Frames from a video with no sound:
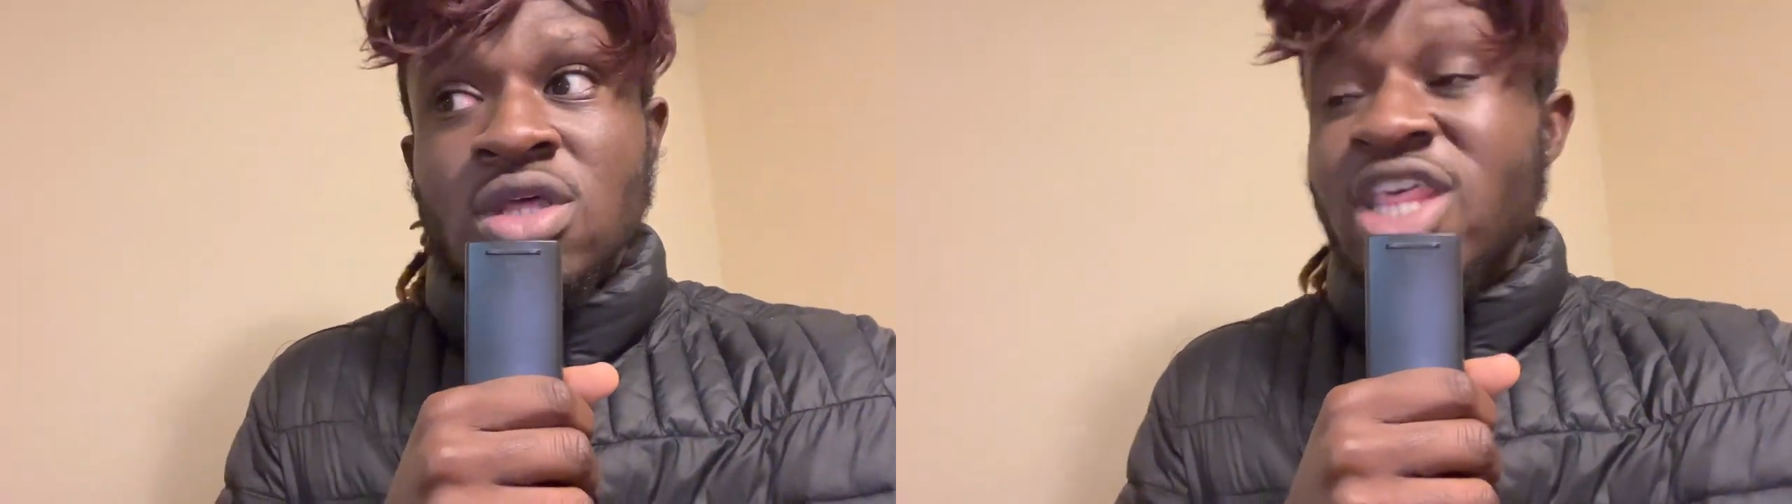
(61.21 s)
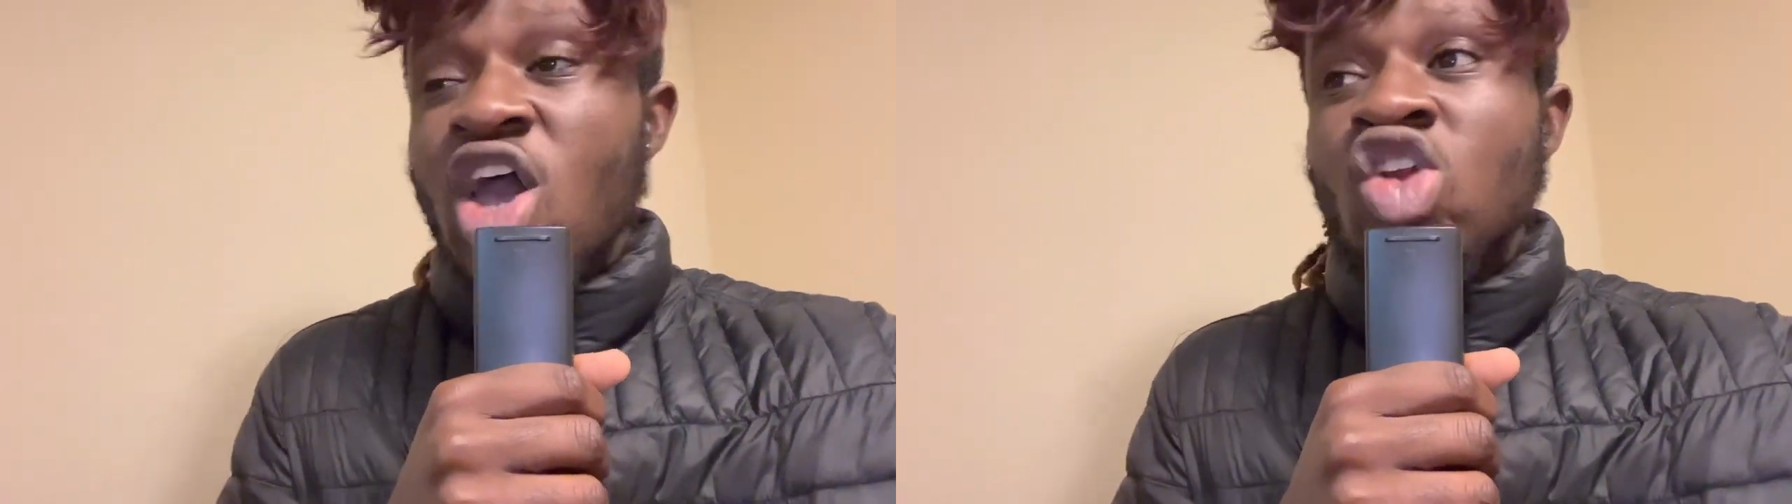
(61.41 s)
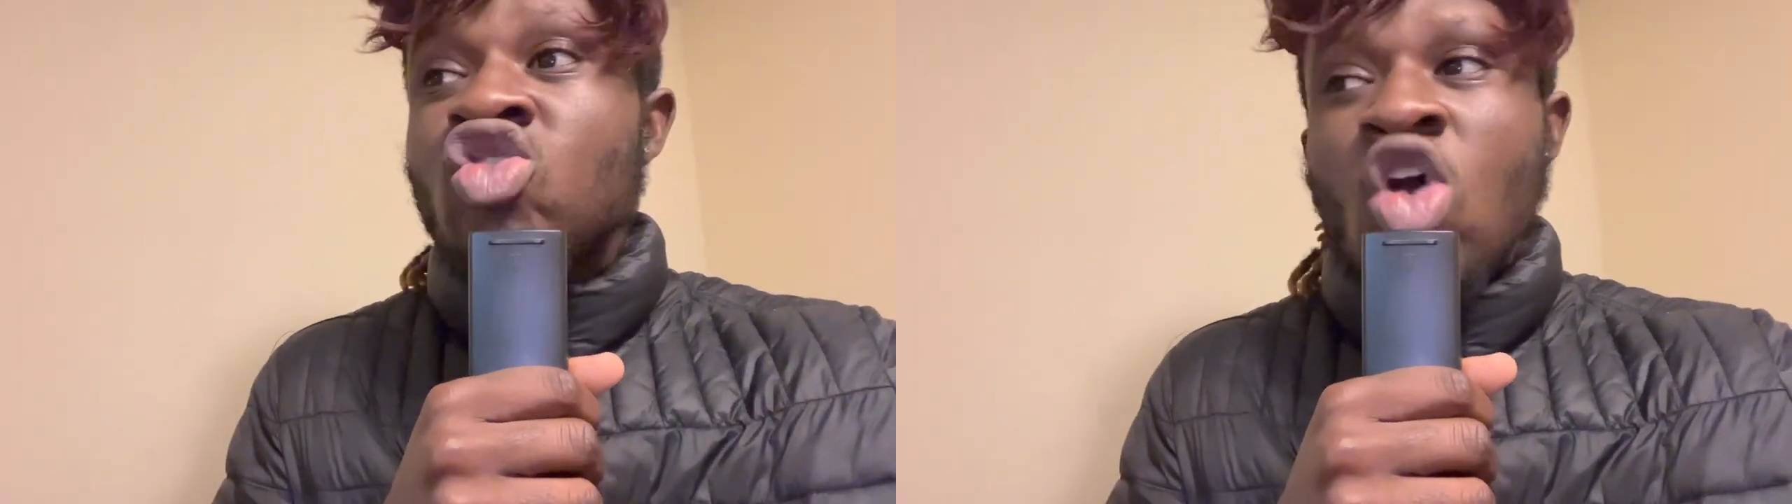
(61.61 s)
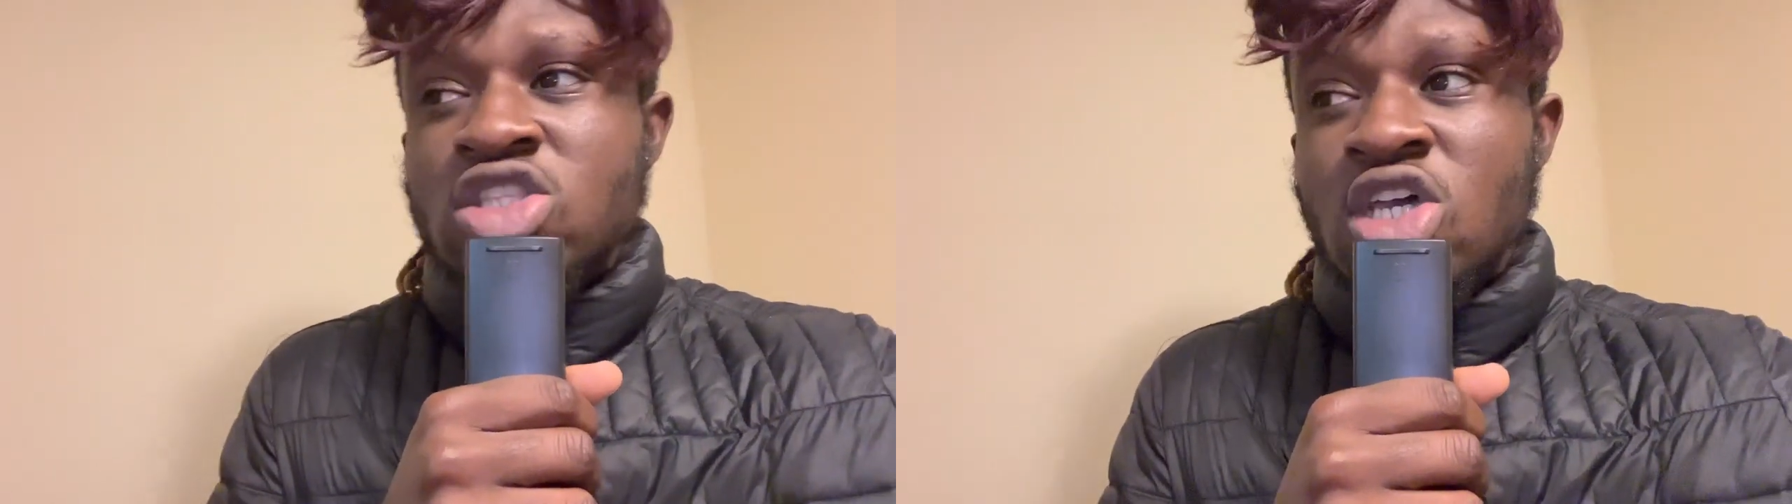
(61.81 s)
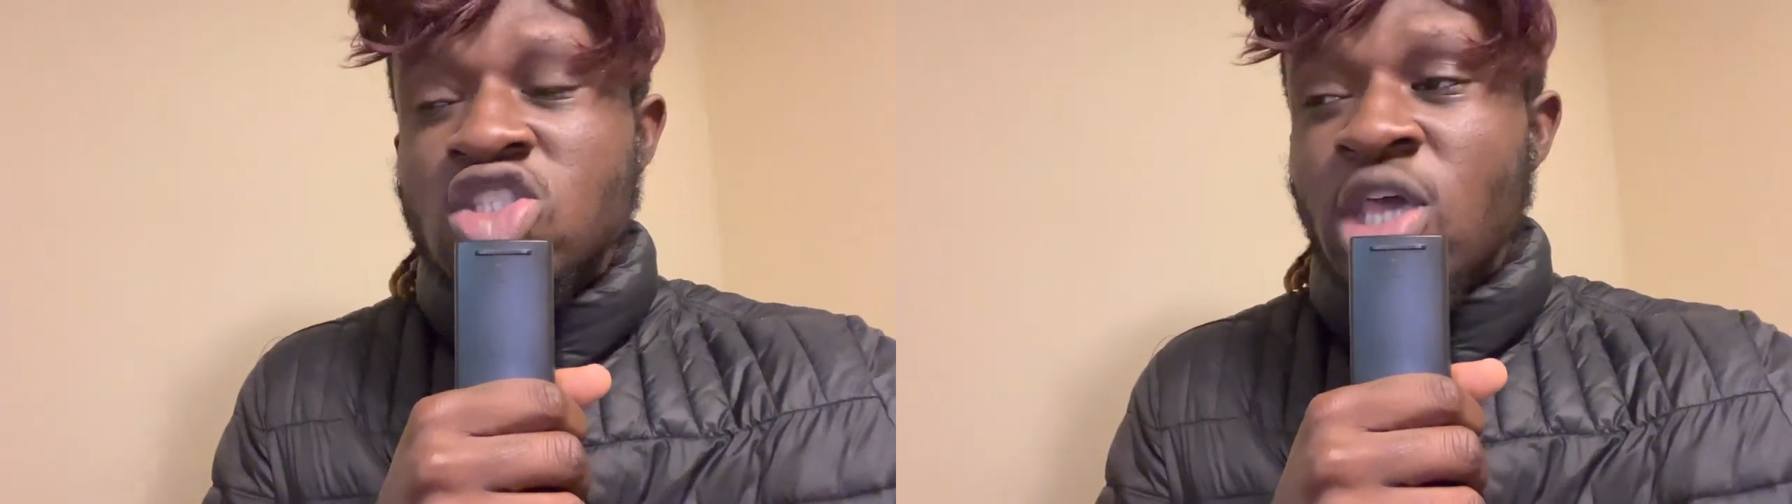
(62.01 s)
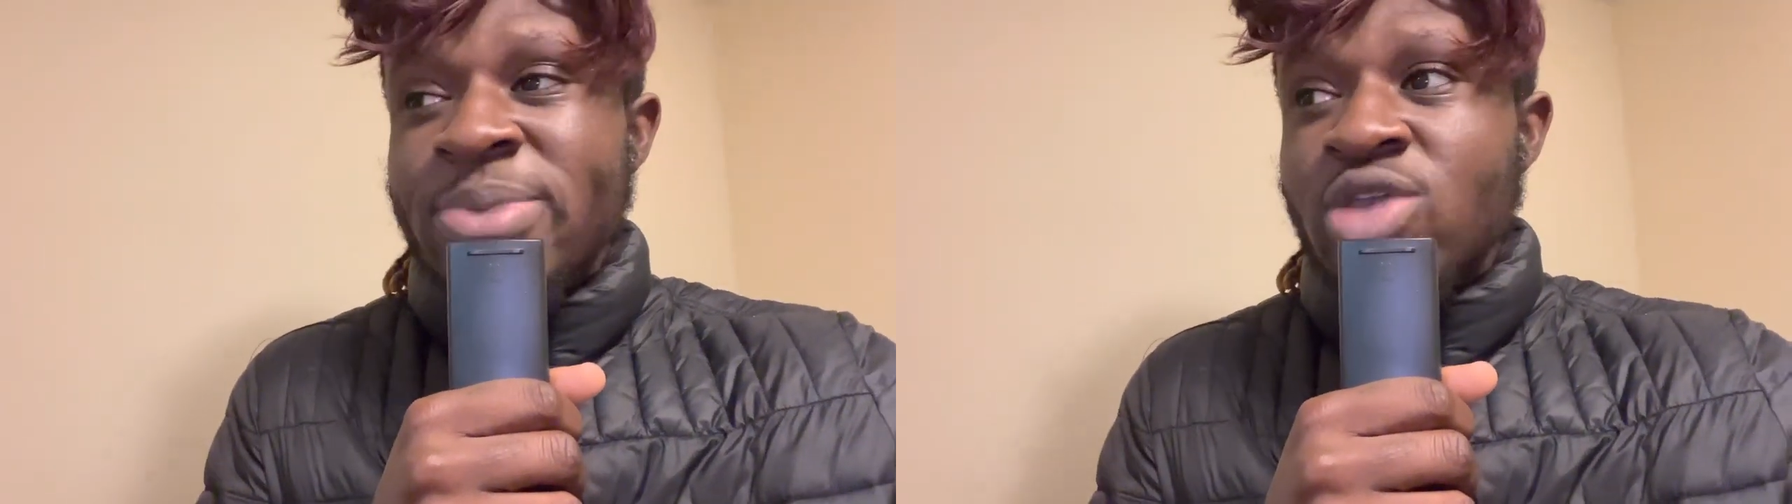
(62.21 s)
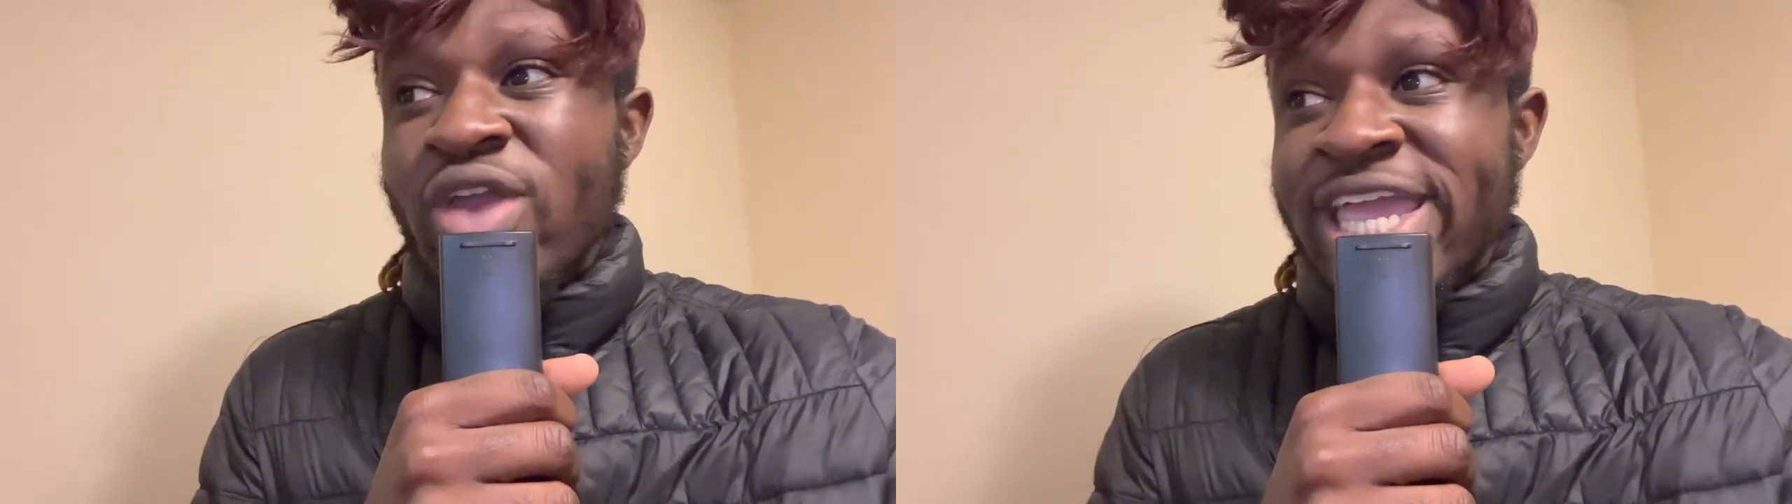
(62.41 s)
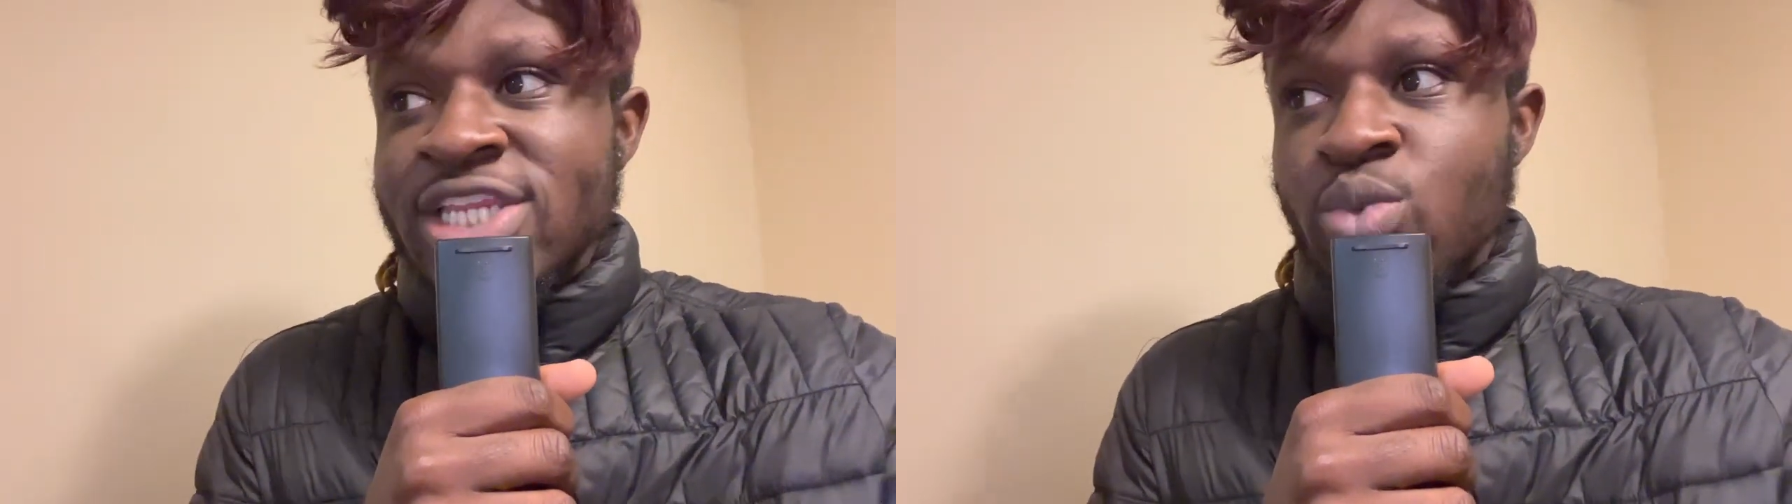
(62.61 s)
They are not to be
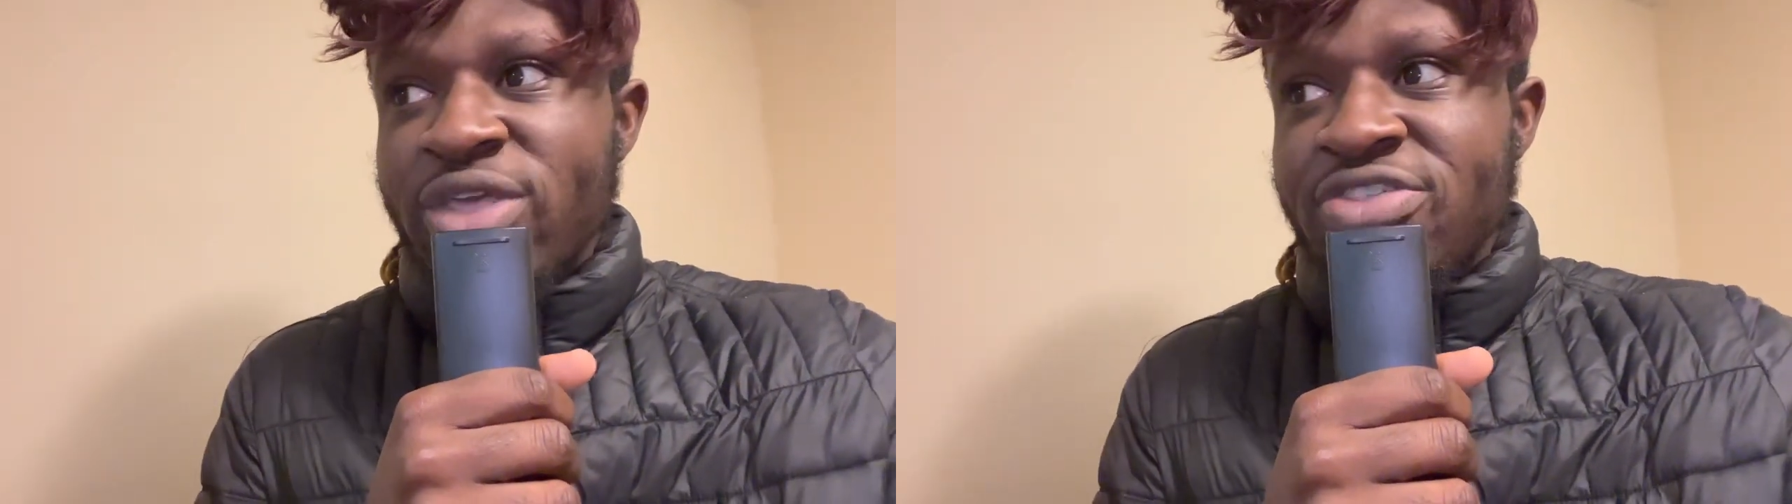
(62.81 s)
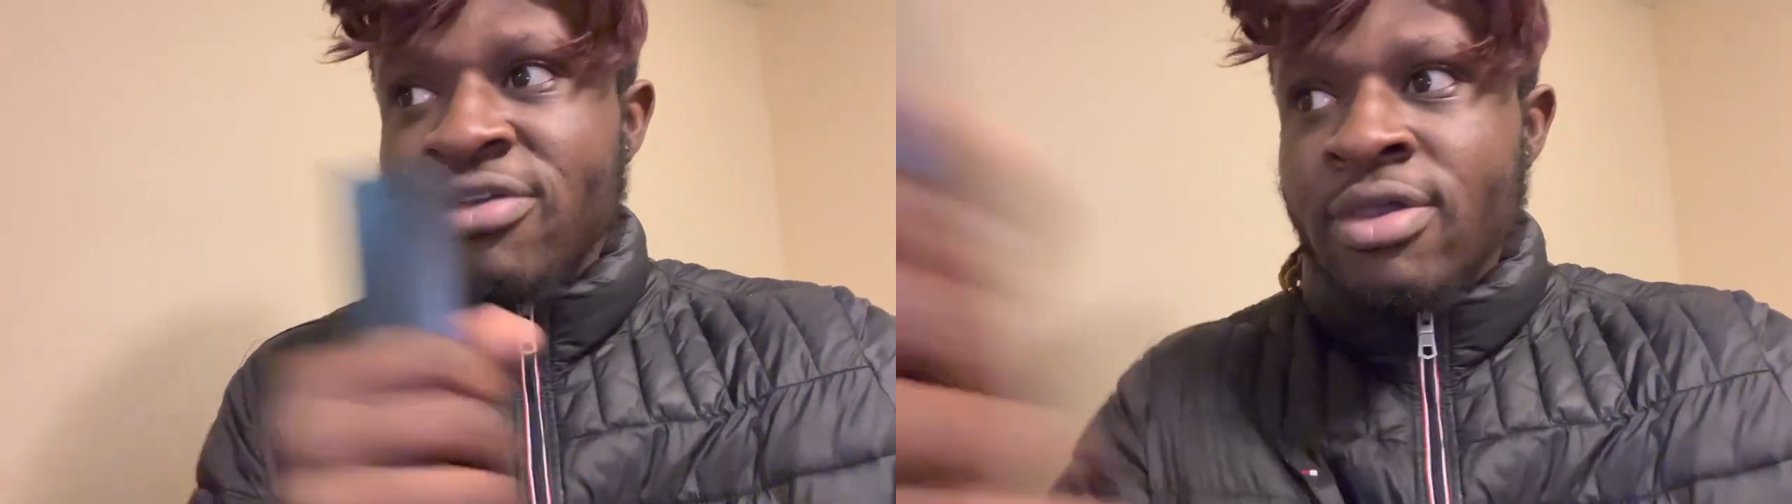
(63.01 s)
reckoned with.